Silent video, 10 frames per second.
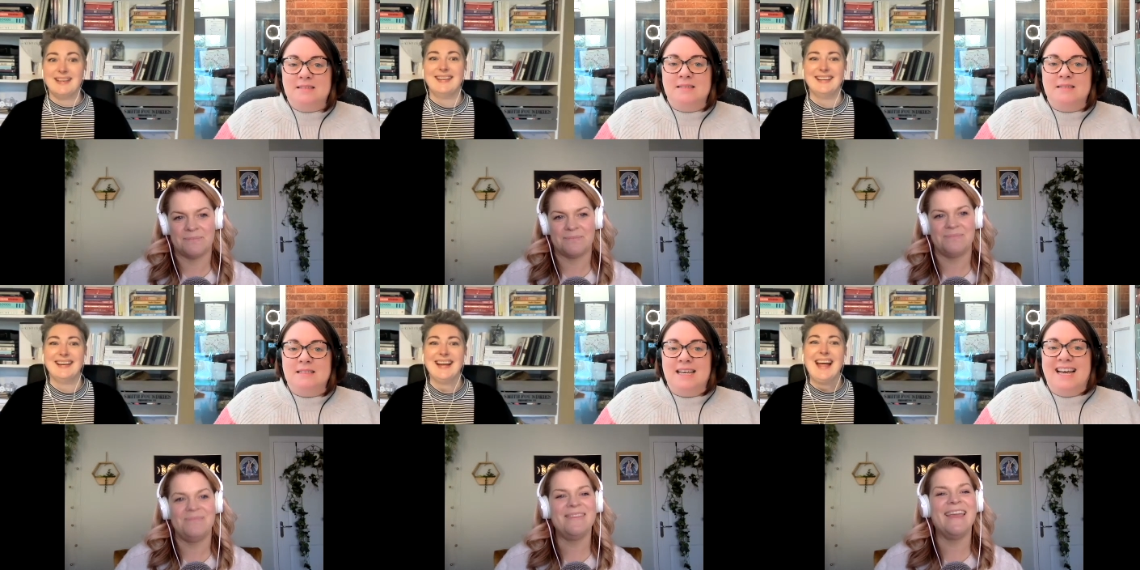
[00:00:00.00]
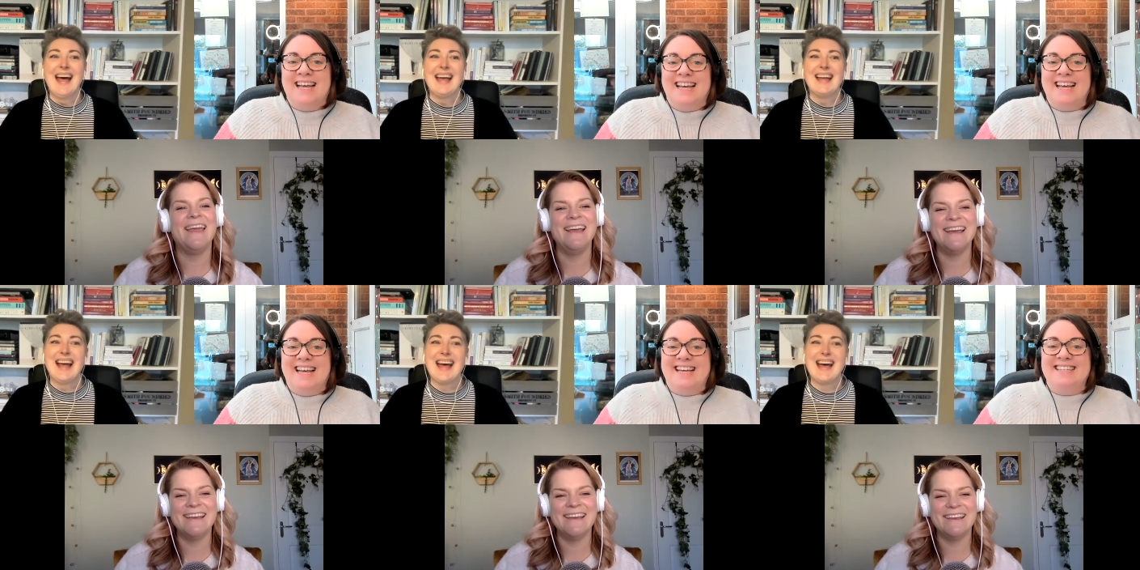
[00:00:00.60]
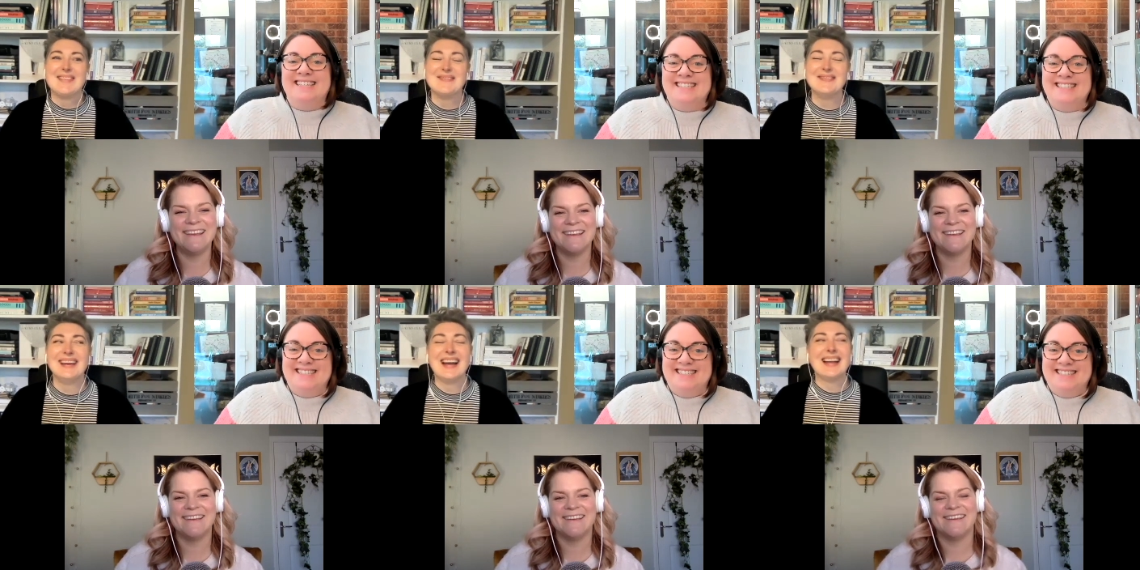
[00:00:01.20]

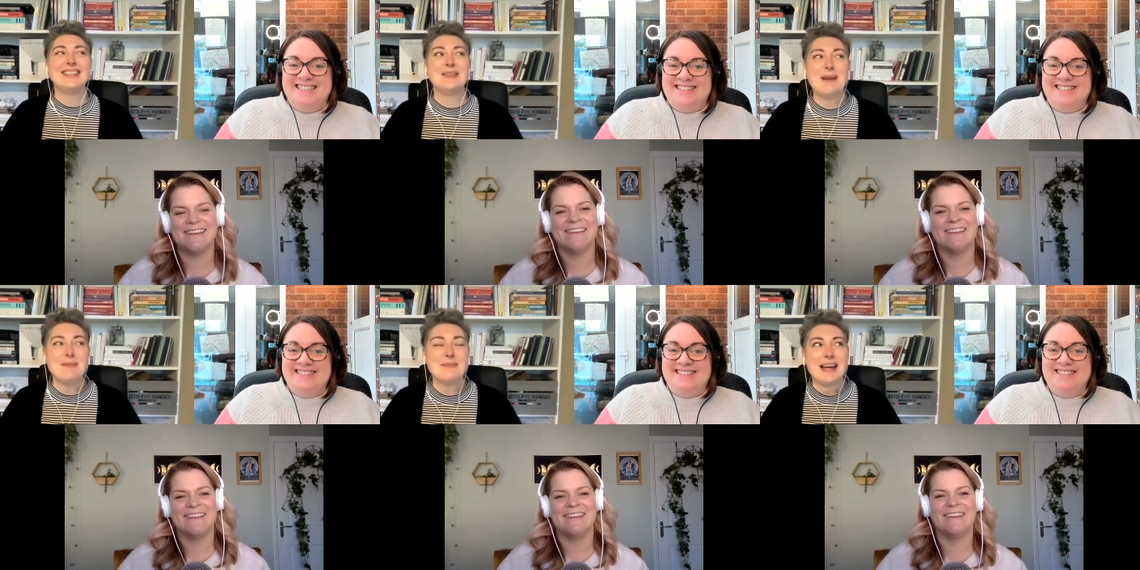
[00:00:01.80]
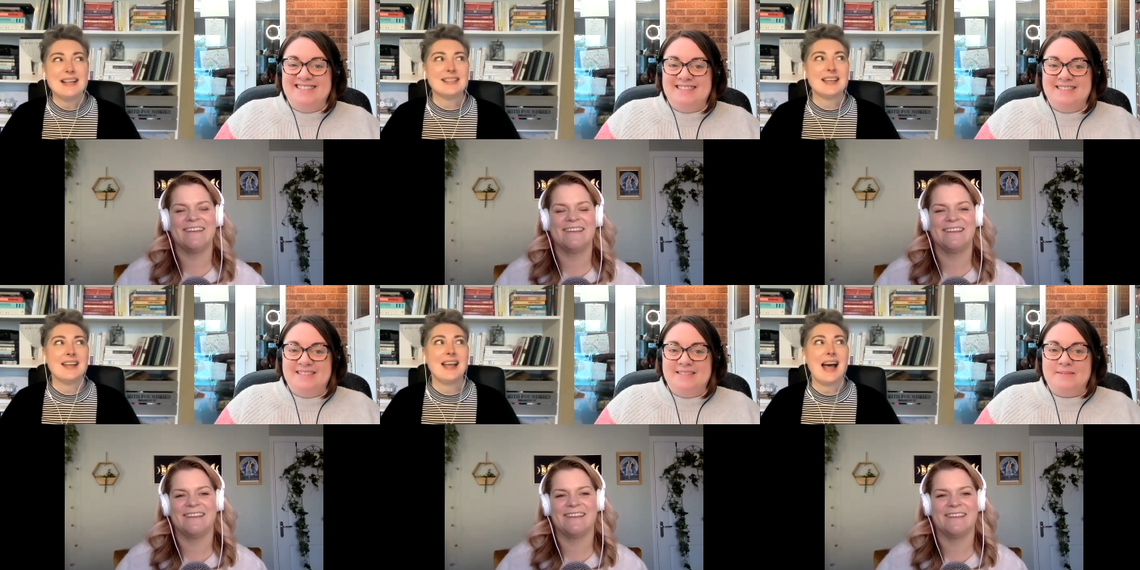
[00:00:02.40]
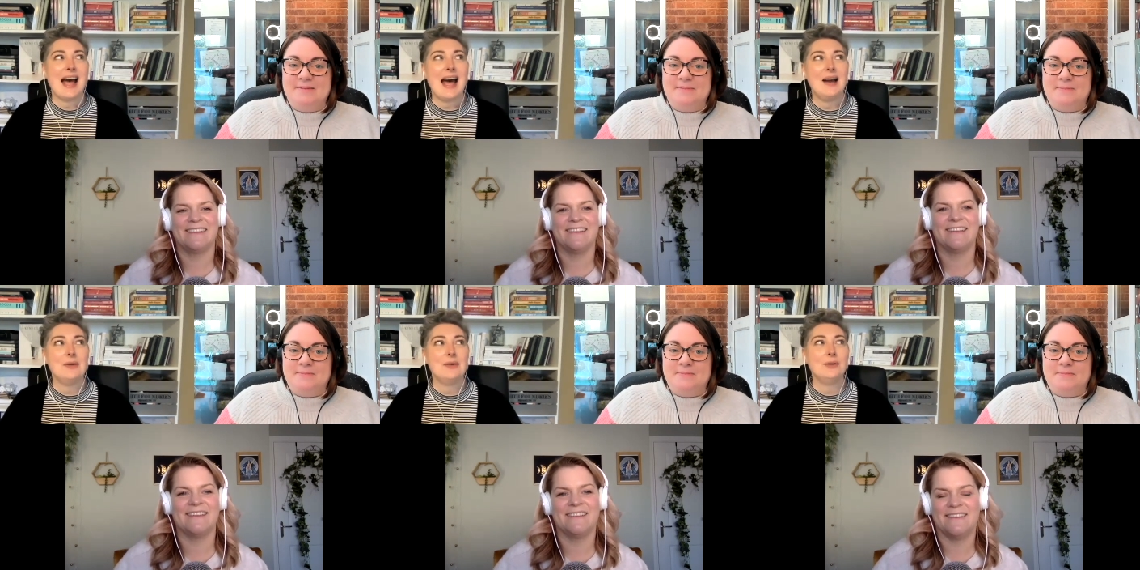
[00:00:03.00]
Speaker 1: um, do you mind me asking
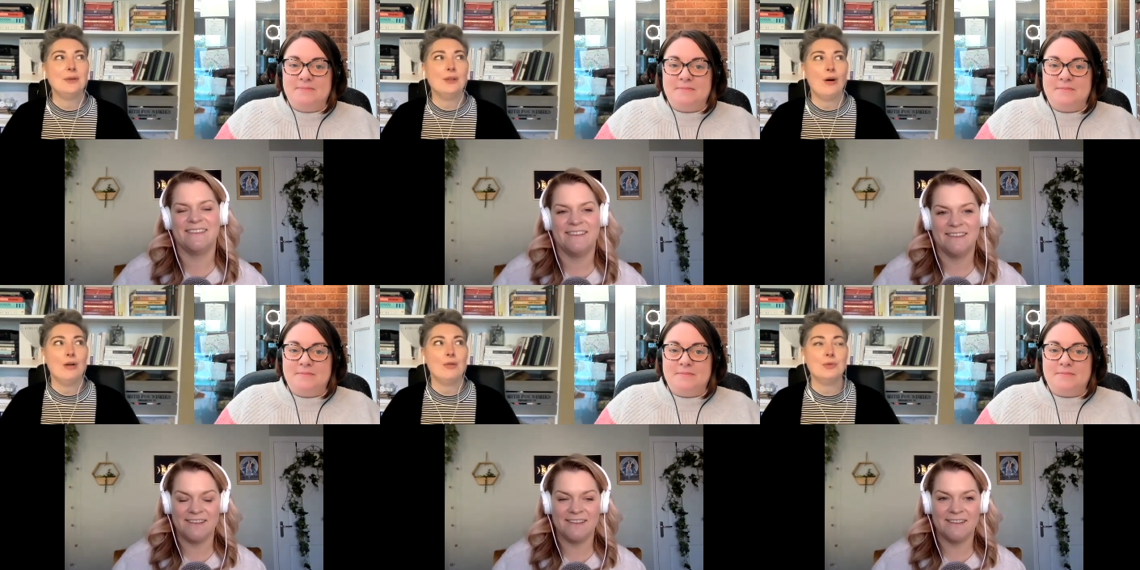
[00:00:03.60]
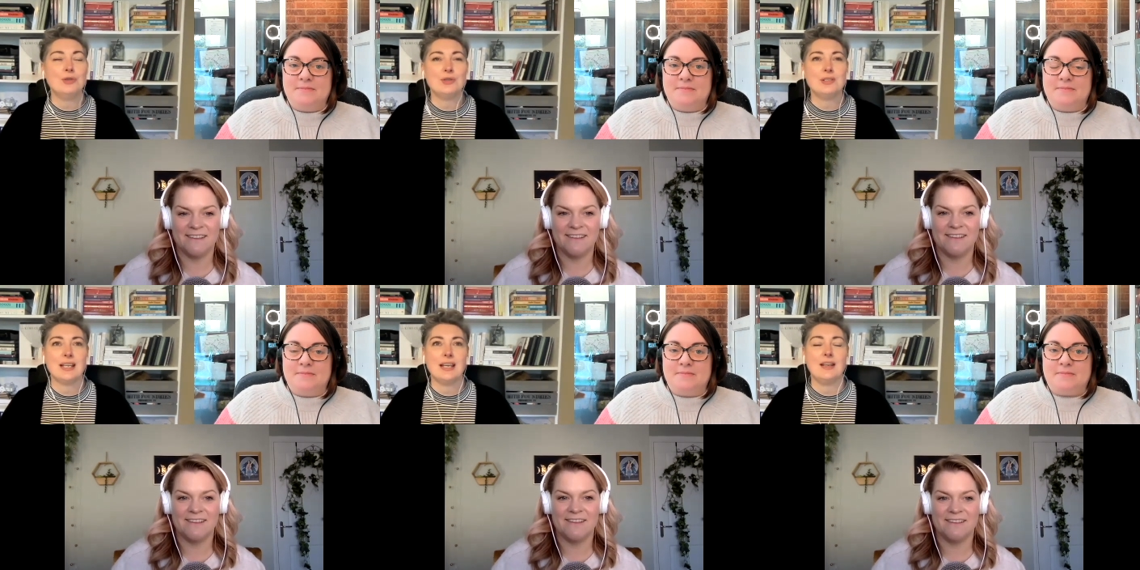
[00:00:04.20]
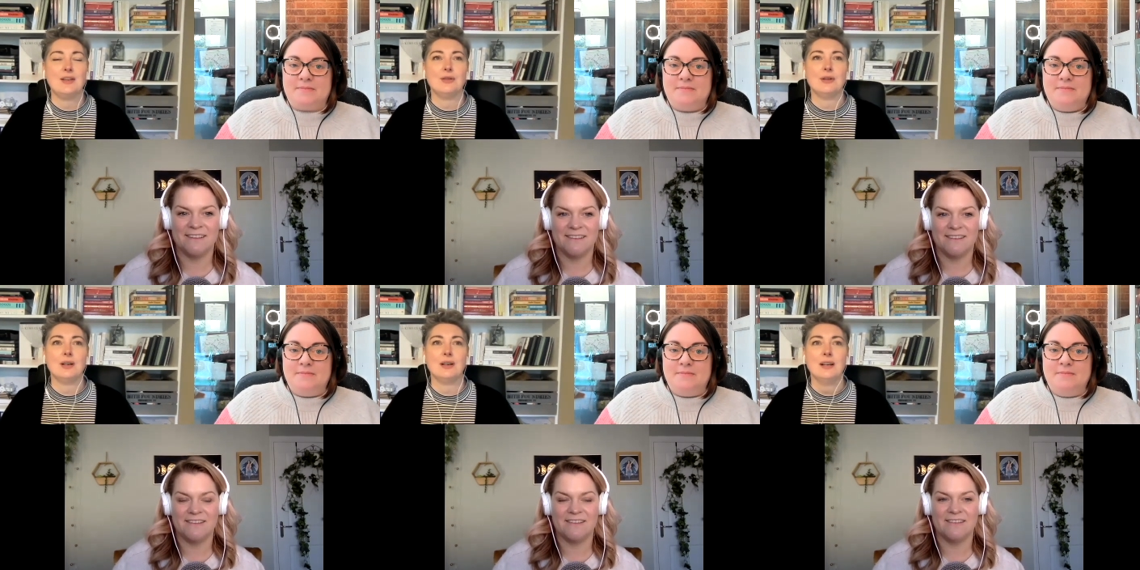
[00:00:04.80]
how long would you say
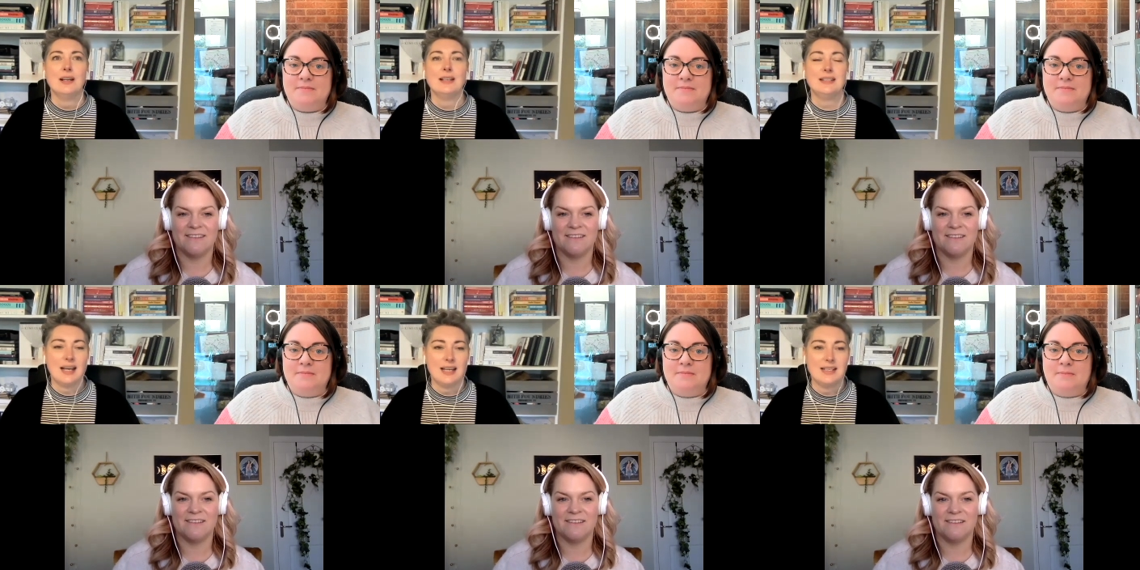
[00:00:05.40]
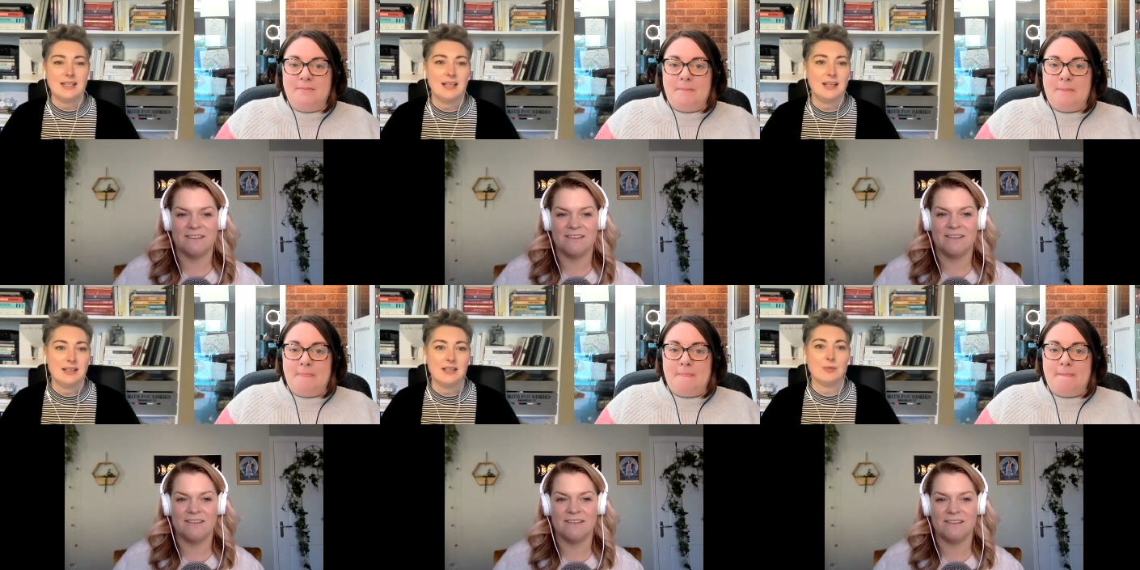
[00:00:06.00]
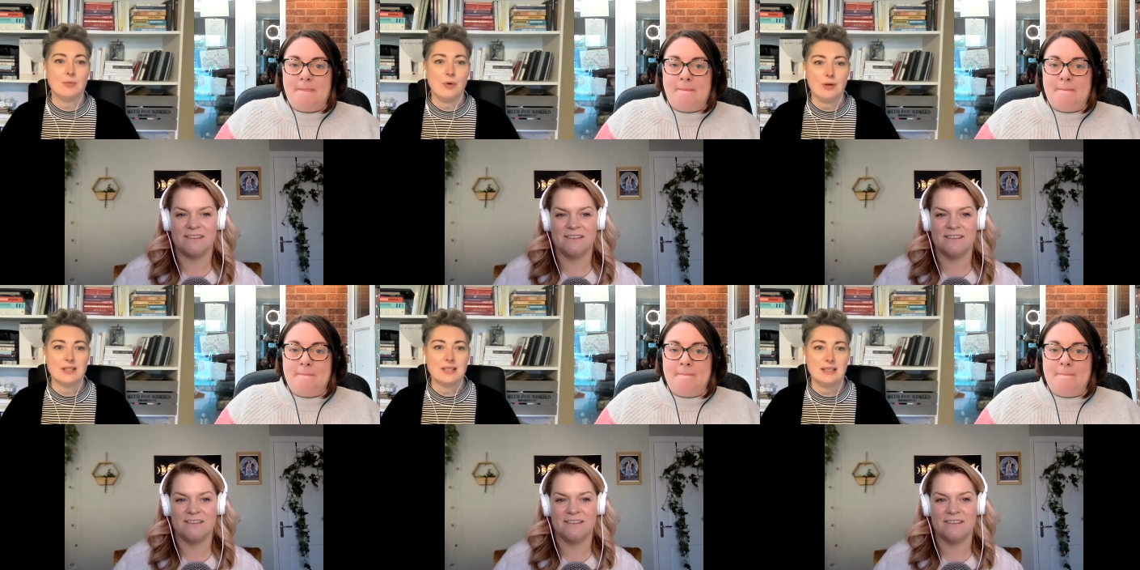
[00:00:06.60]
your dieting career
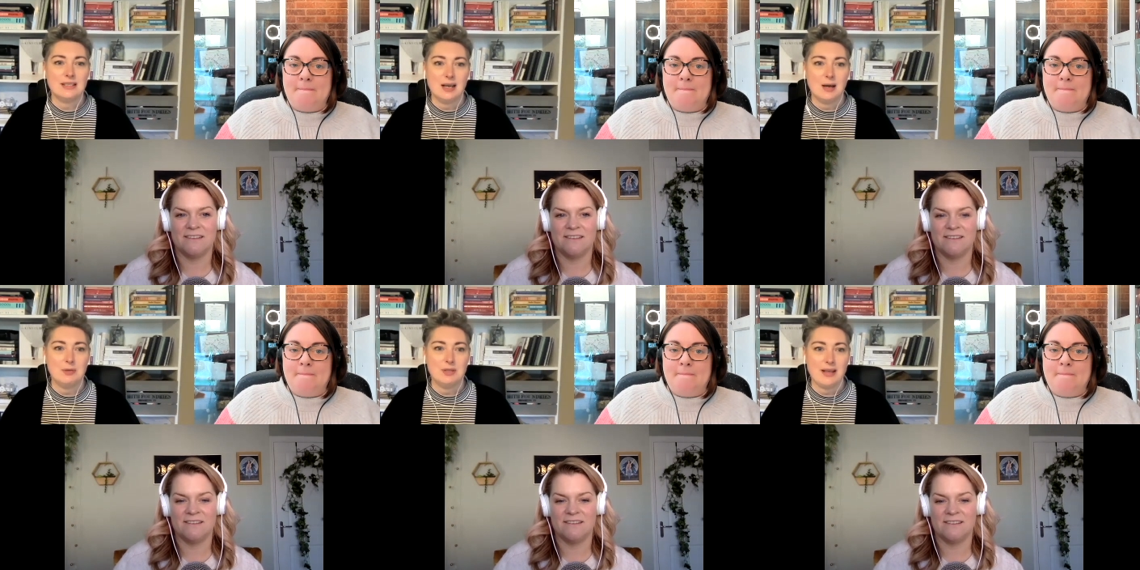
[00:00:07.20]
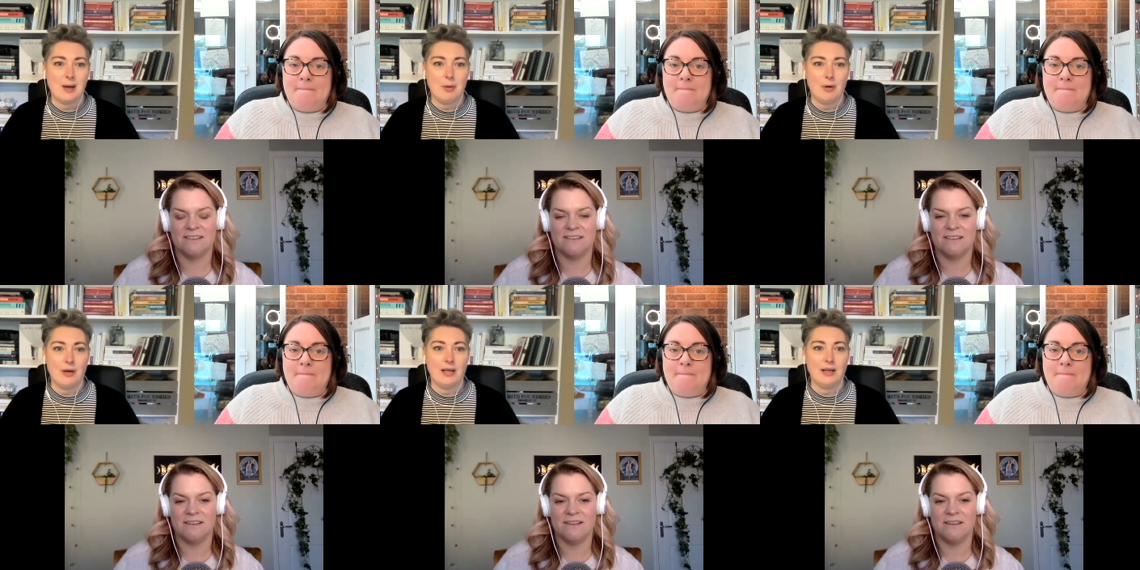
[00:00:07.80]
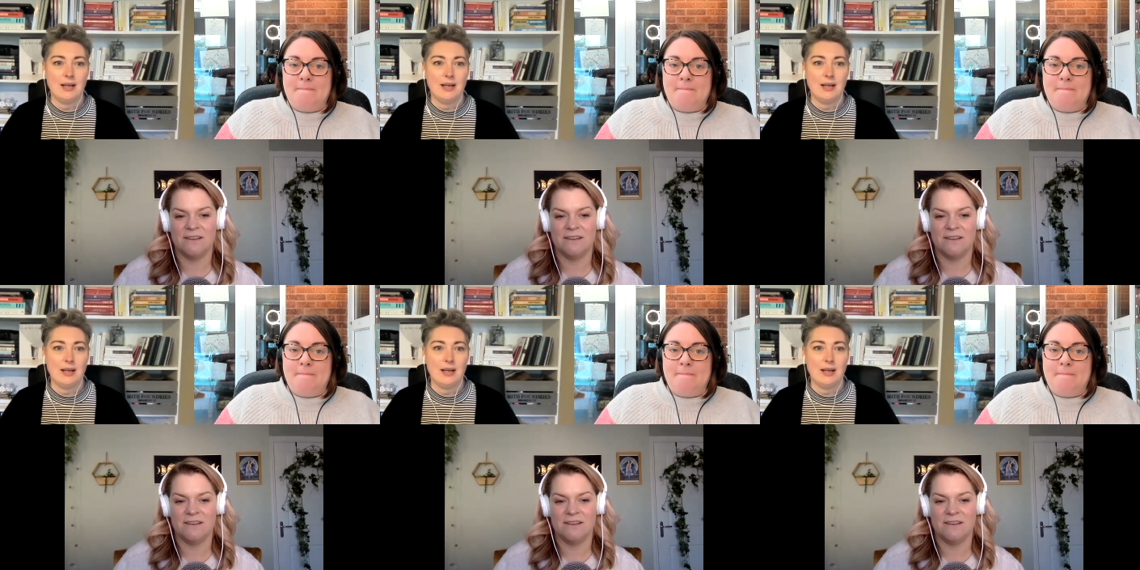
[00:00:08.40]
was leading up to that point.